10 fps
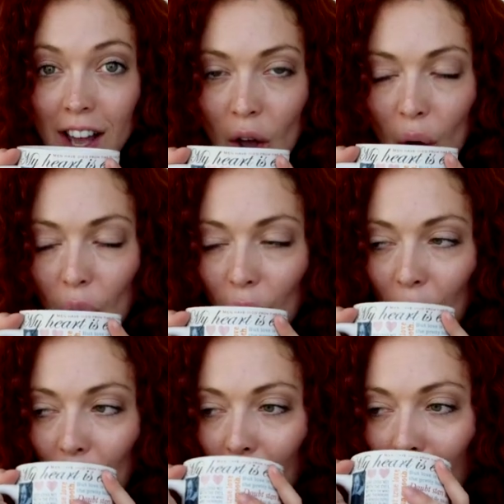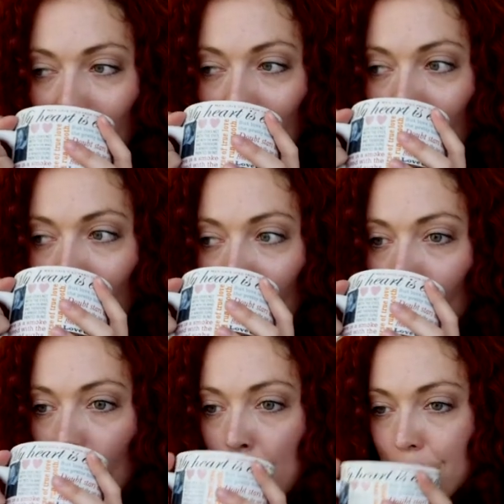
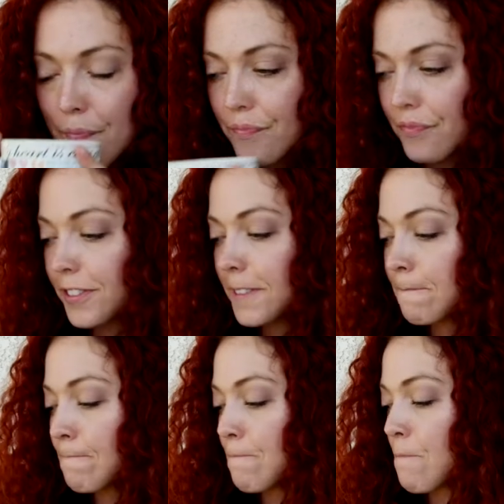(no one is talking)